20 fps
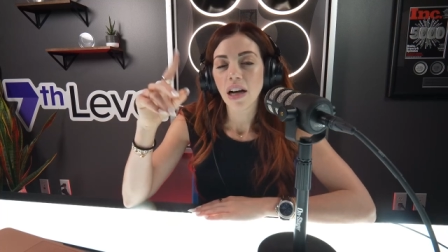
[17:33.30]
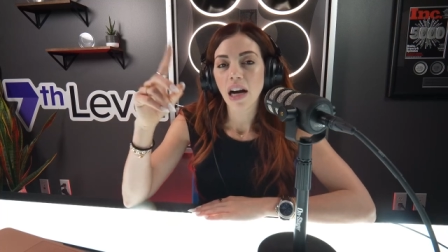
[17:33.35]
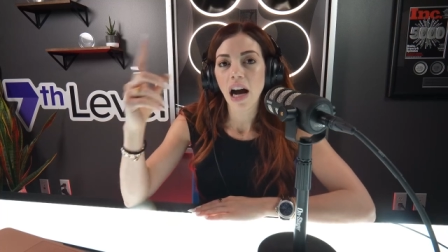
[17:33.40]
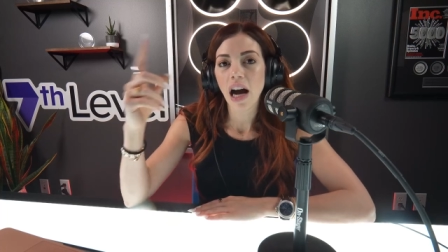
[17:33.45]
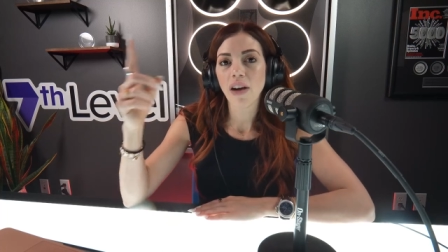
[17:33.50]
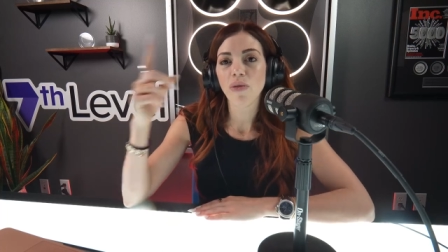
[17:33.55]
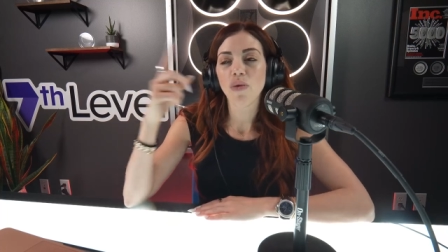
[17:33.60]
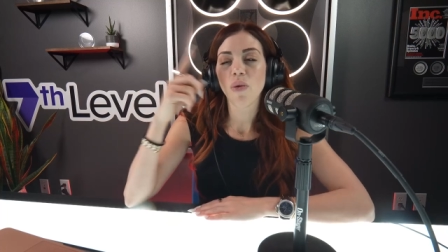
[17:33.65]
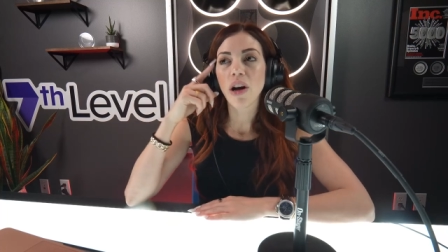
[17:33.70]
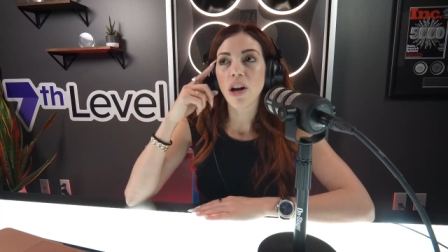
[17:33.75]

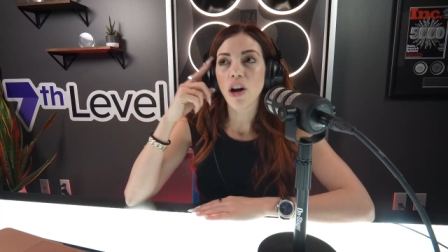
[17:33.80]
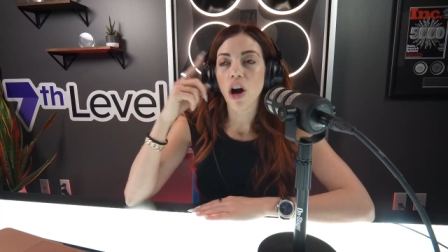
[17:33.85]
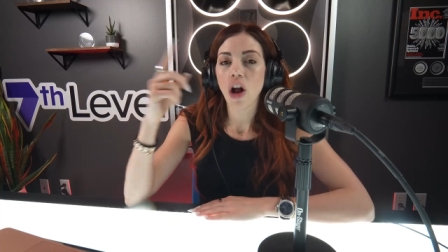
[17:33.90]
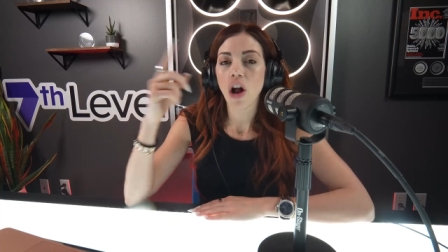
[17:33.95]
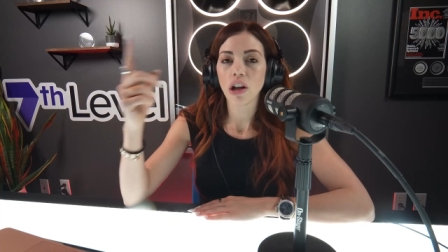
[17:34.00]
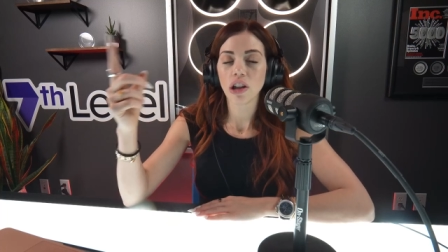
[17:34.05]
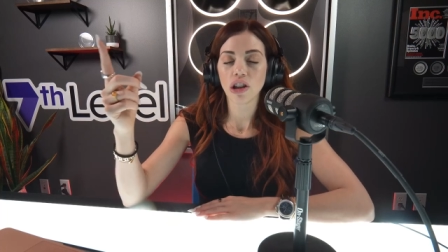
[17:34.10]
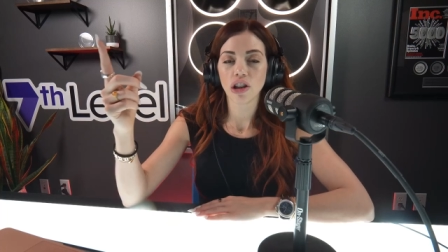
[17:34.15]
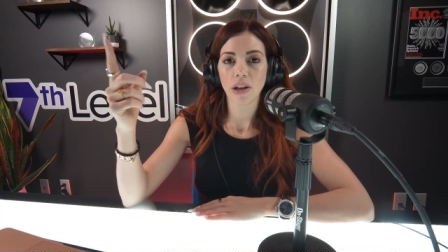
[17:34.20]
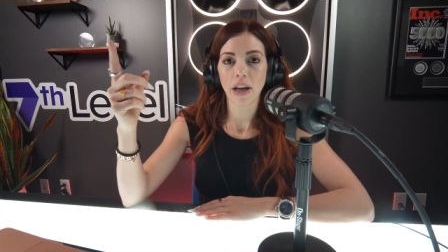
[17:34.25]
of what
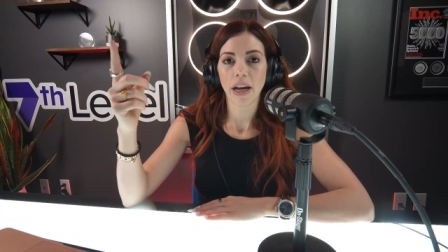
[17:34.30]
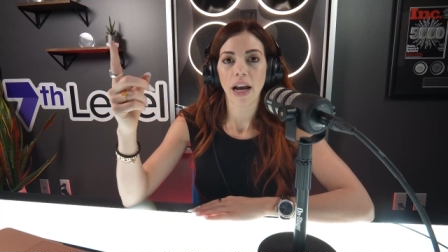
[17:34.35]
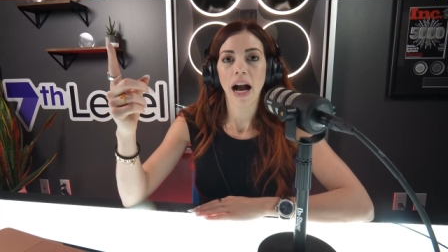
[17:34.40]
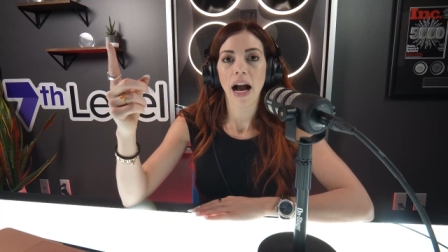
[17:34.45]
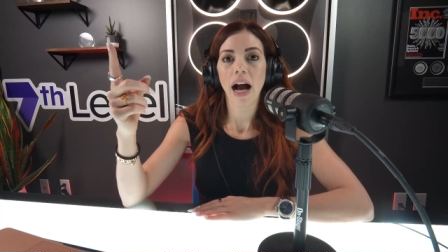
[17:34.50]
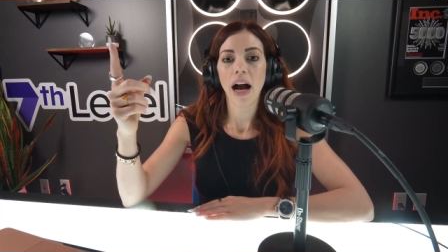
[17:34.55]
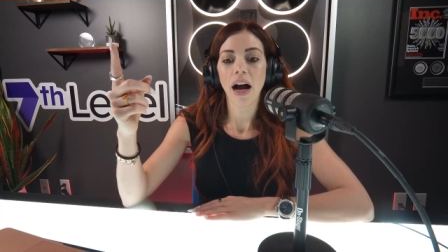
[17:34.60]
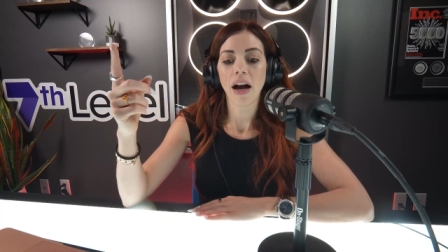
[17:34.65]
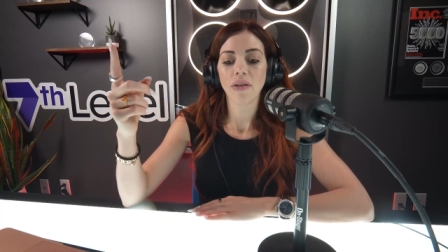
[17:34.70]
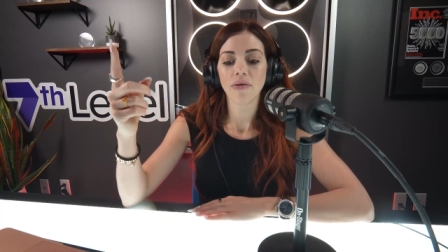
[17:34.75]
knowledge they
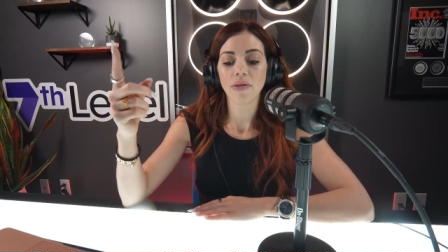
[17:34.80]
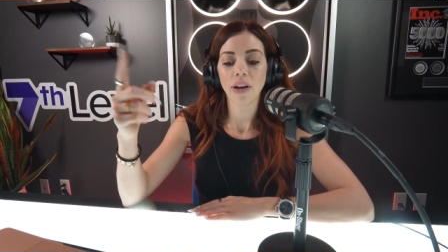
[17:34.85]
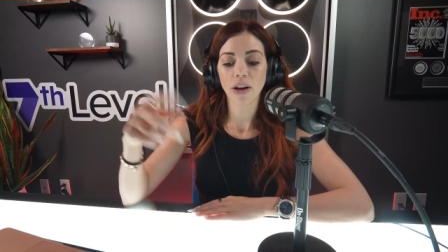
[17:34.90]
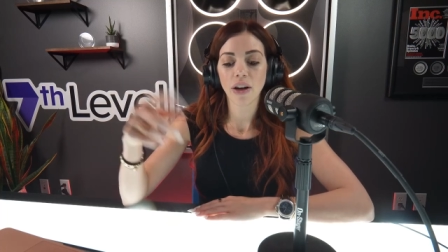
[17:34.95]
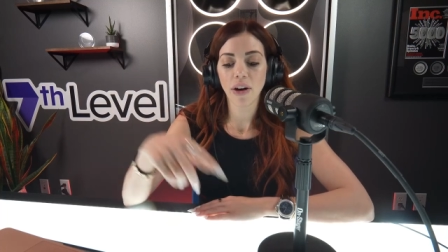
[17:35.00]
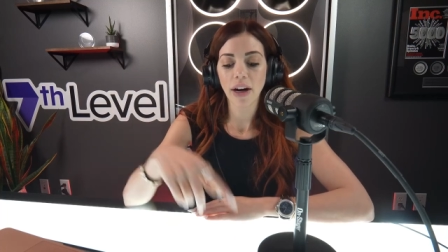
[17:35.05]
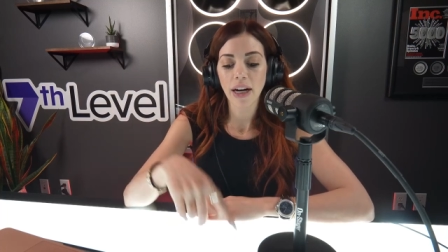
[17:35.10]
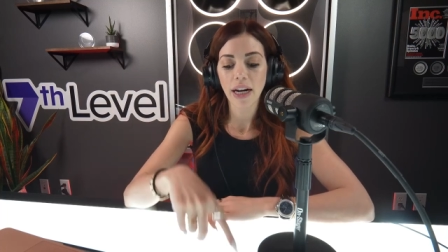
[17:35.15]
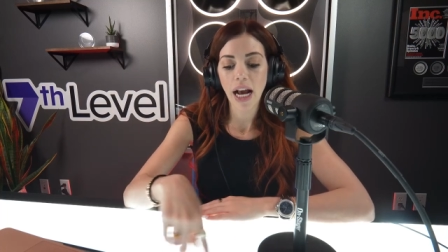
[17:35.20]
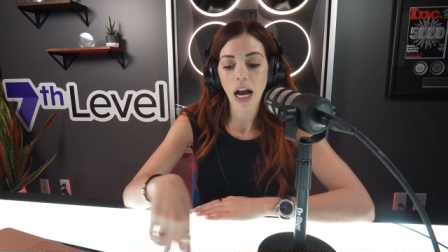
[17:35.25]
have.
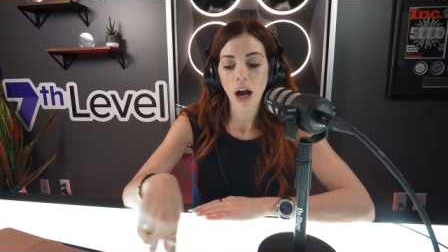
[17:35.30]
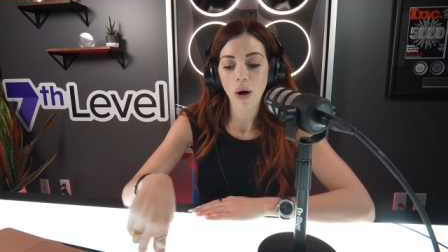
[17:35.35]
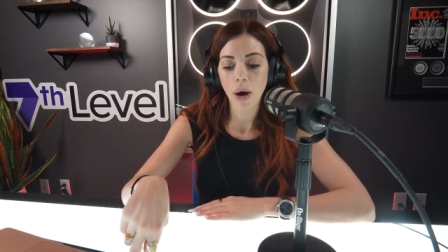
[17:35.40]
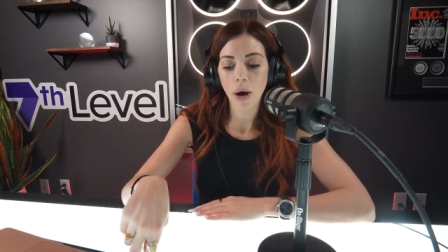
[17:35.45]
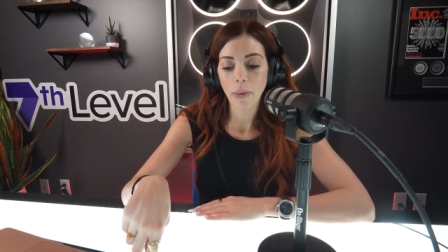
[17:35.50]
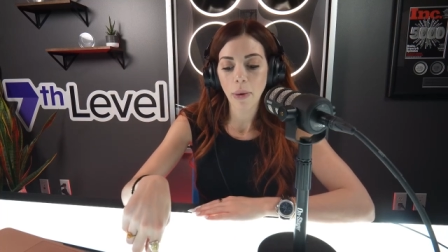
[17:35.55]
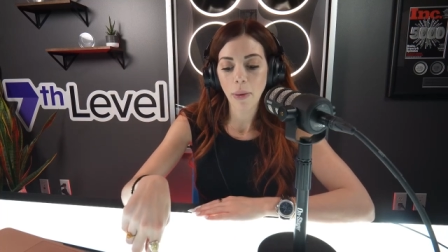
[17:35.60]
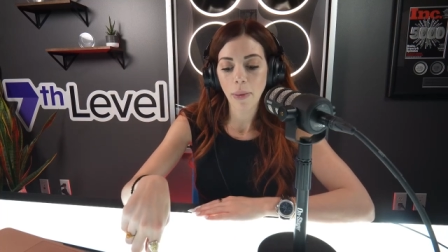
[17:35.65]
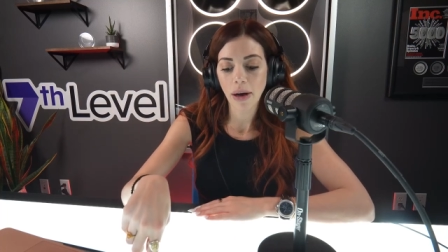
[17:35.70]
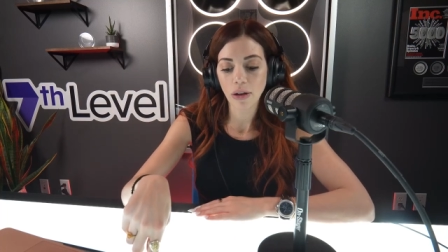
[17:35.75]
Like right now,
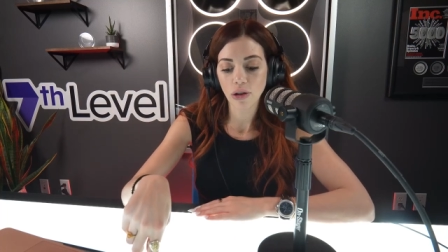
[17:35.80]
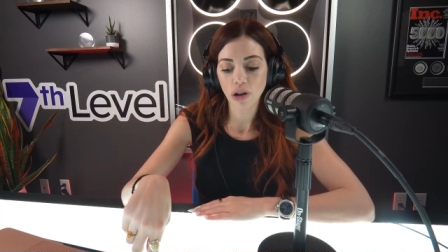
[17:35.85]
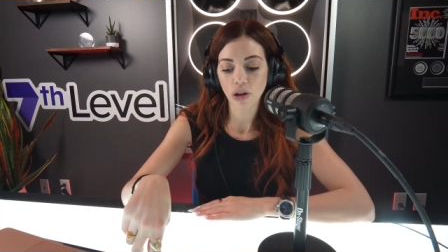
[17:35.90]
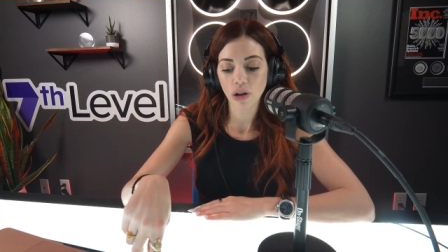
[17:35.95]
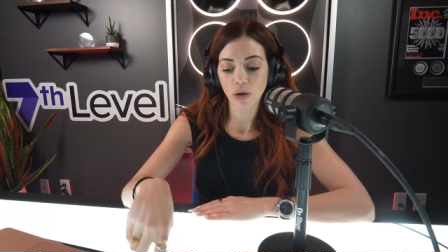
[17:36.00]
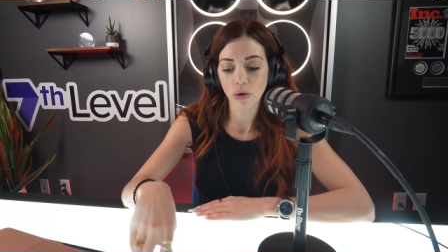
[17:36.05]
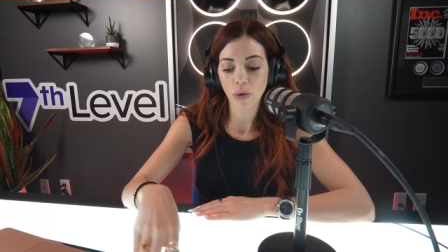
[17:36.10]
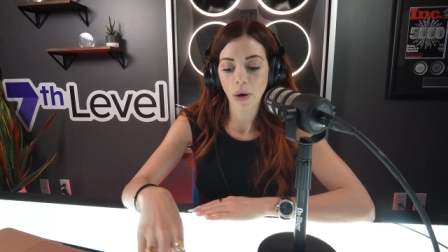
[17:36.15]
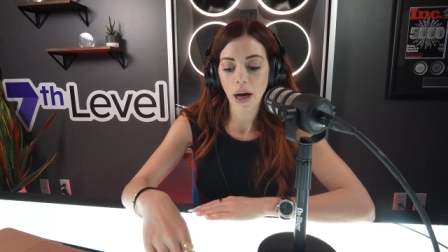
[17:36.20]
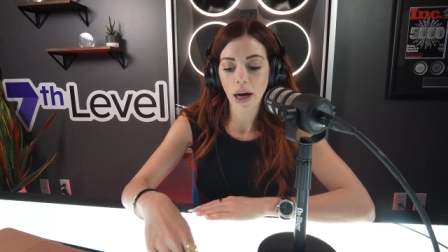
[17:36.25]
I'm about
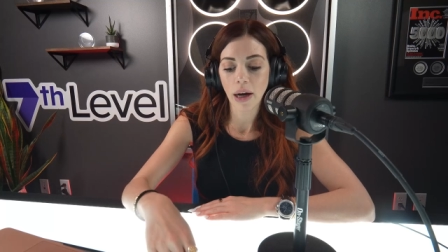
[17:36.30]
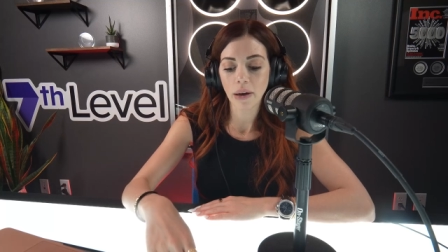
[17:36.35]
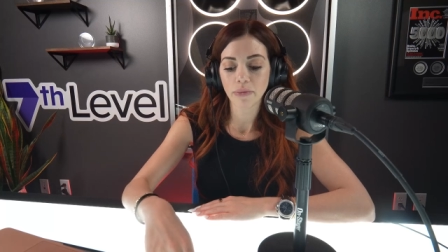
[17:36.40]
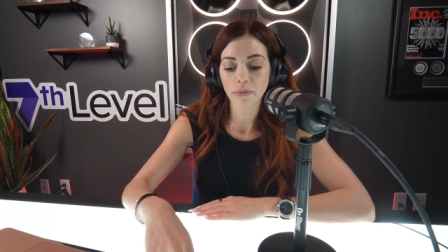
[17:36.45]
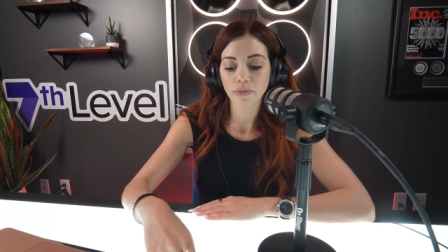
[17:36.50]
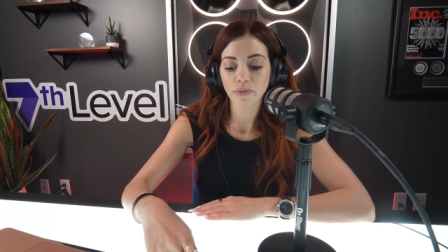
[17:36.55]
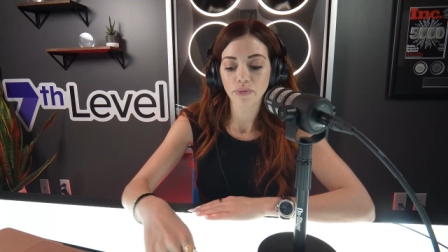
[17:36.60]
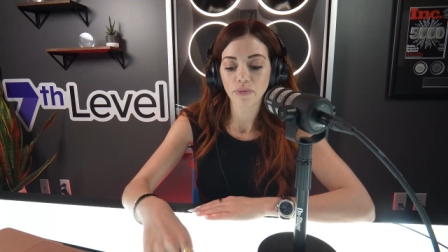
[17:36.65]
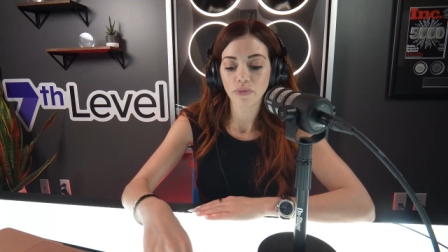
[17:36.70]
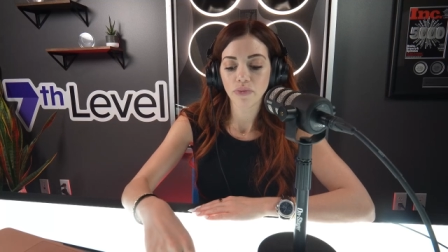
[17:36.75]
to
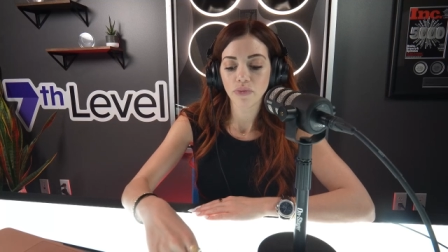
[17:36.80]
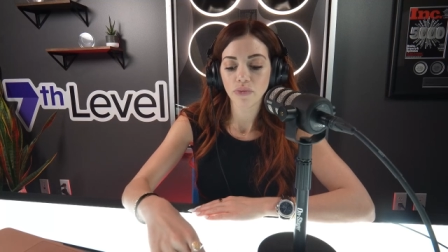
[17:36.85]
um,